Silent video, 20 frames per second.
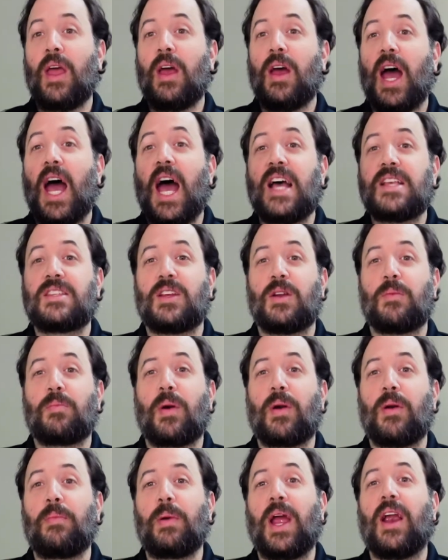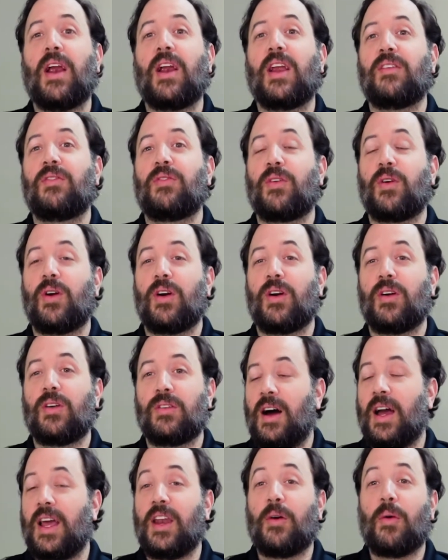As they're preparing
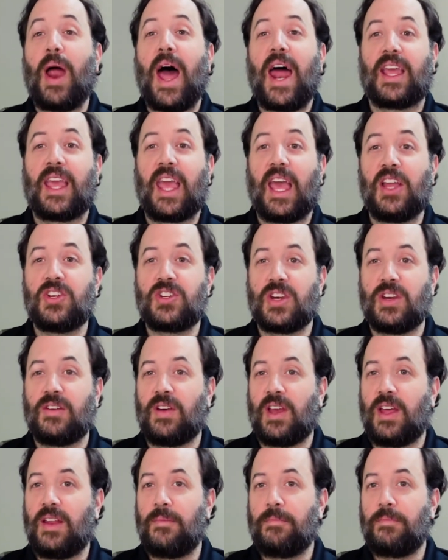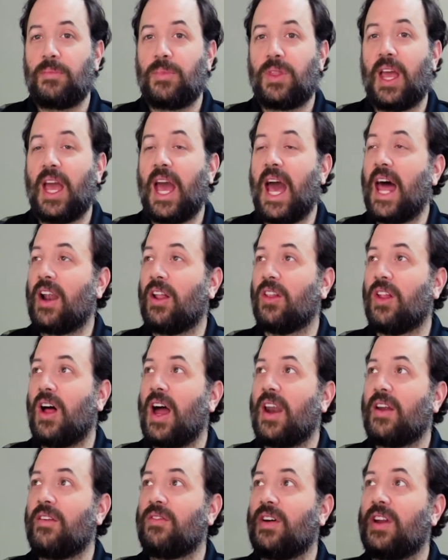for an eradication event, they had a
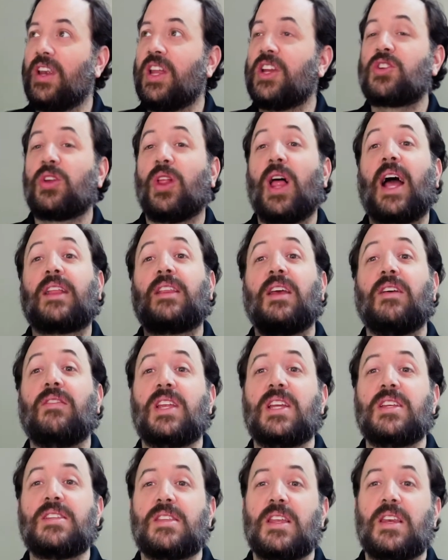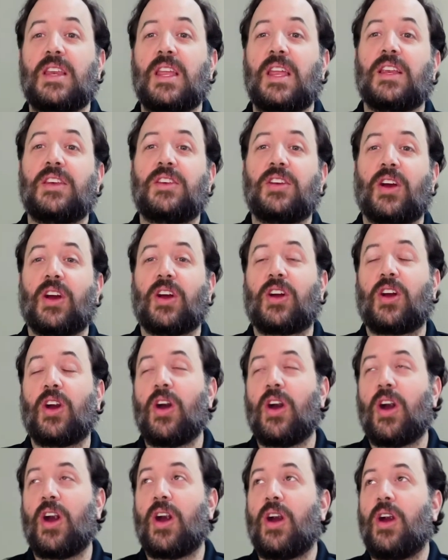lot of initial activities that needed to
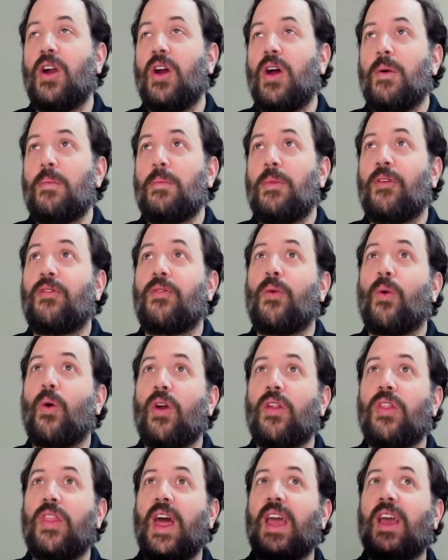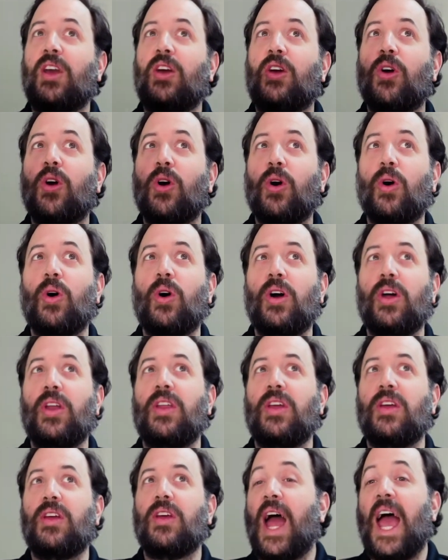occur before they
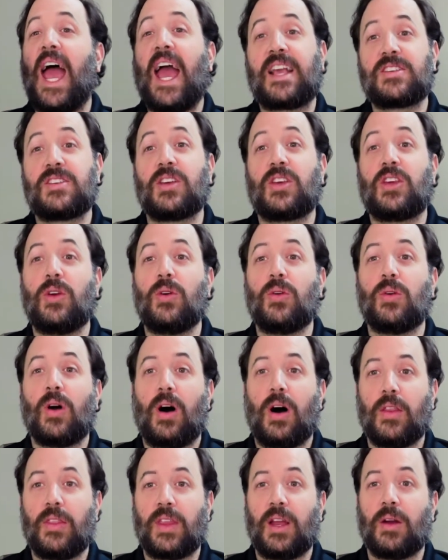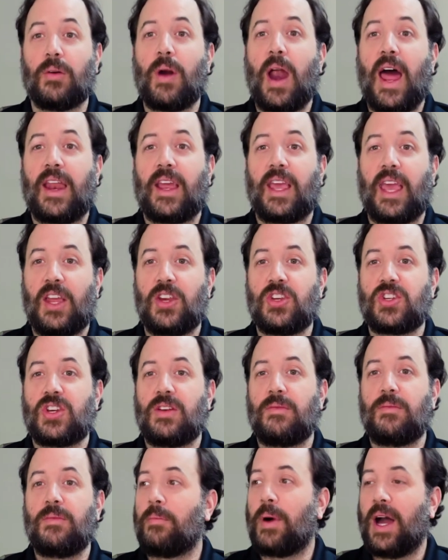could execute on the
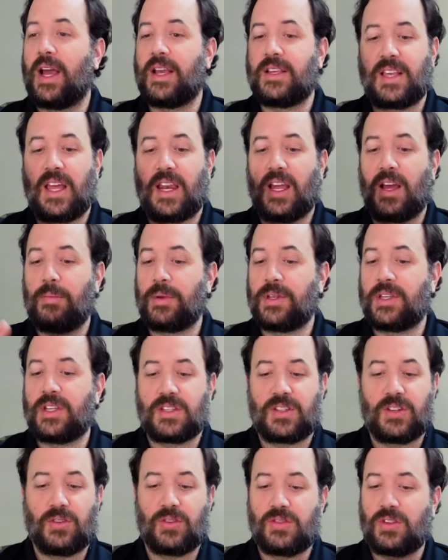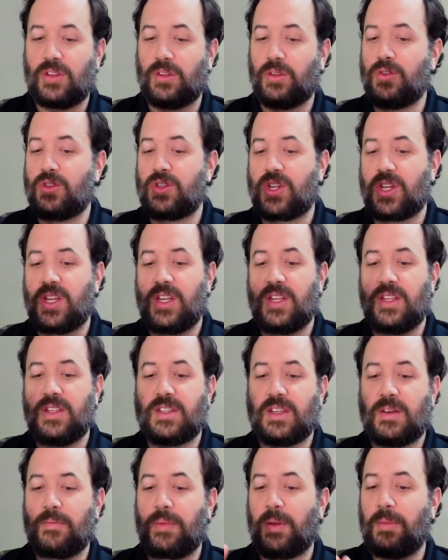eradication by setting up additional
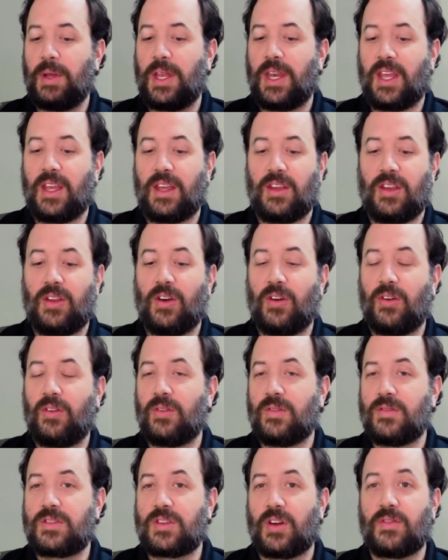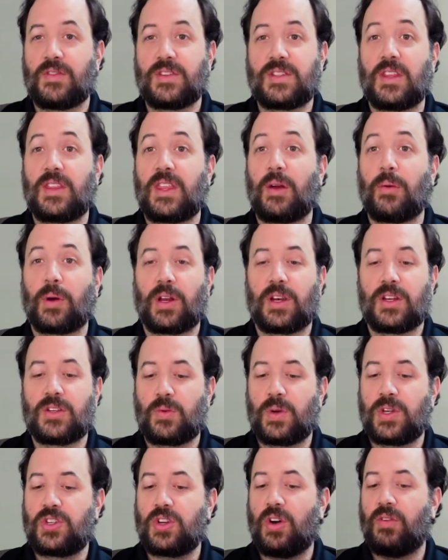solutions, implementing, servers that they were going to
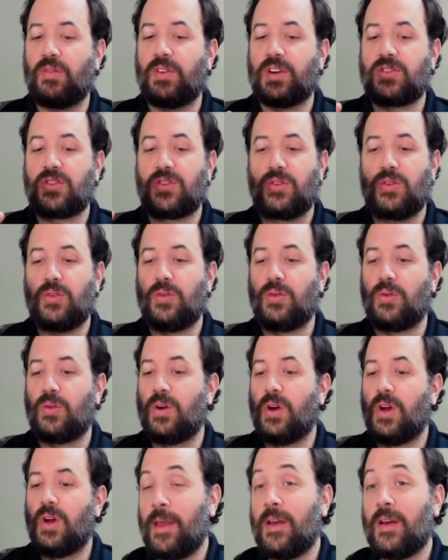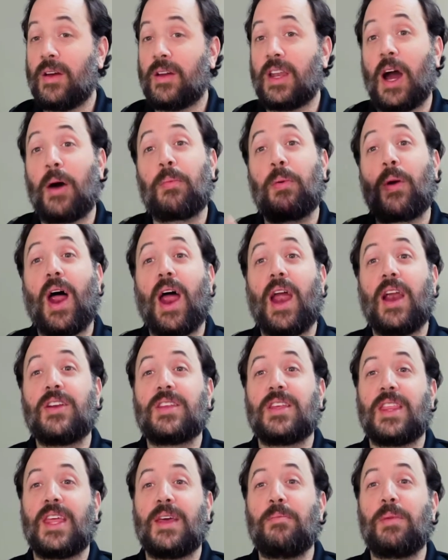switch over to. Now, prior
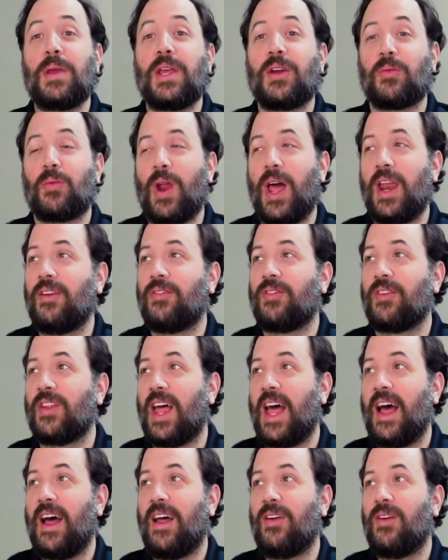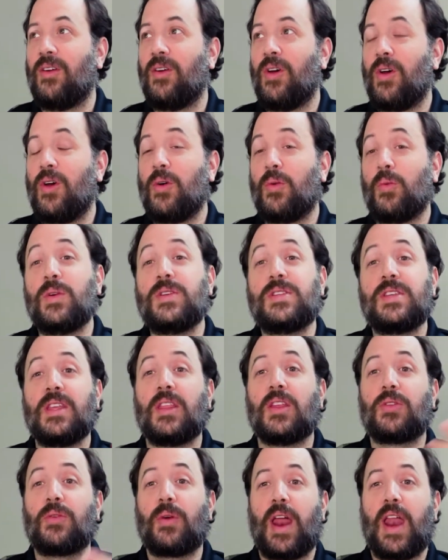to them being ready for that, we see
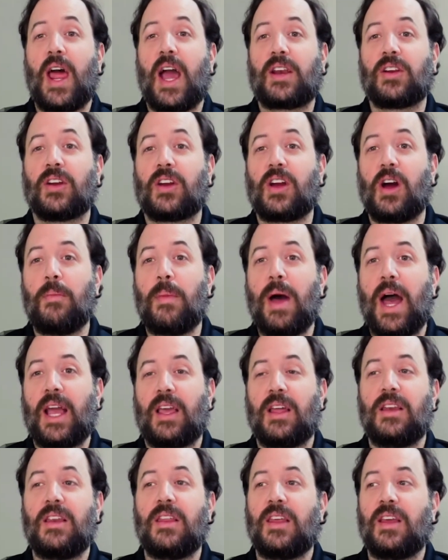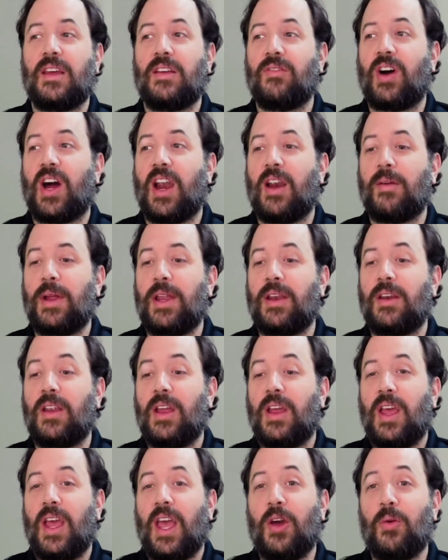the threat actor come back into the environment,
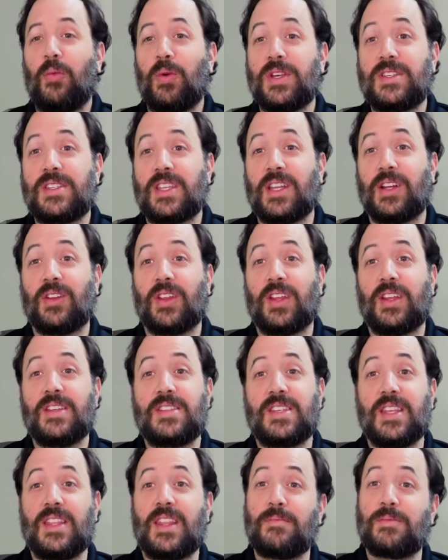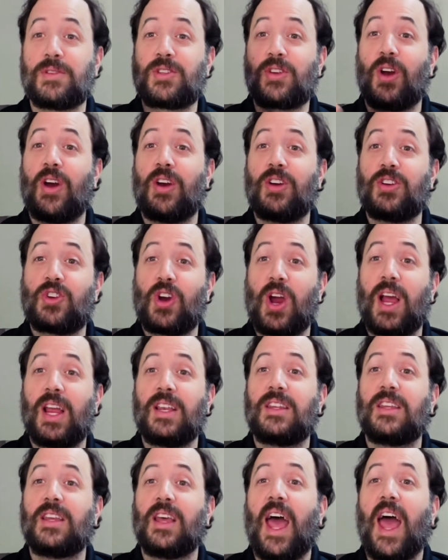and we see them start
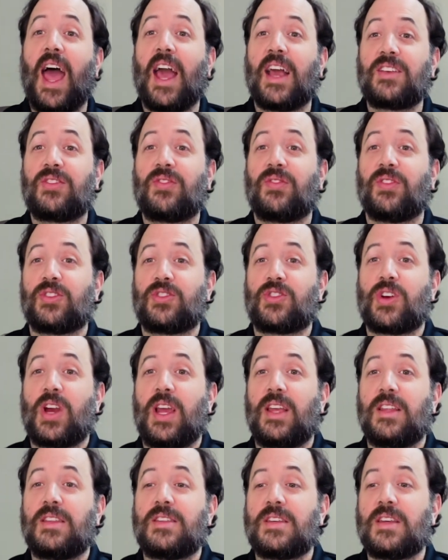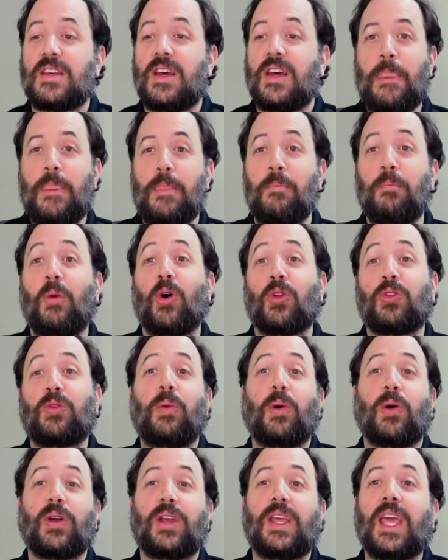trying to exfiltrate
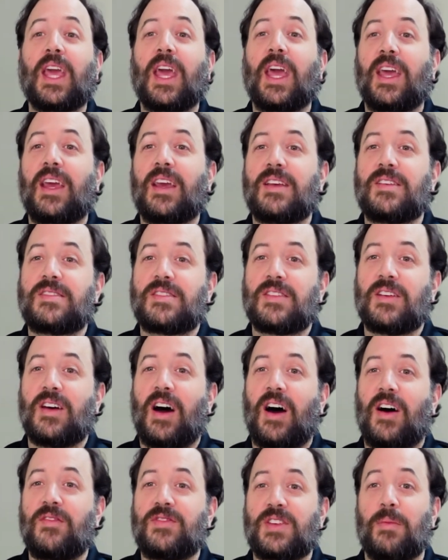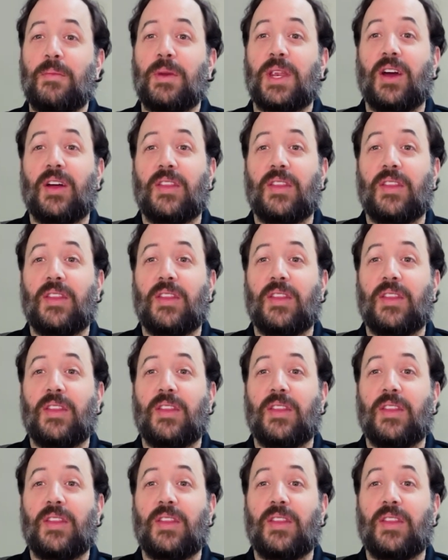multiple gigs of somebody on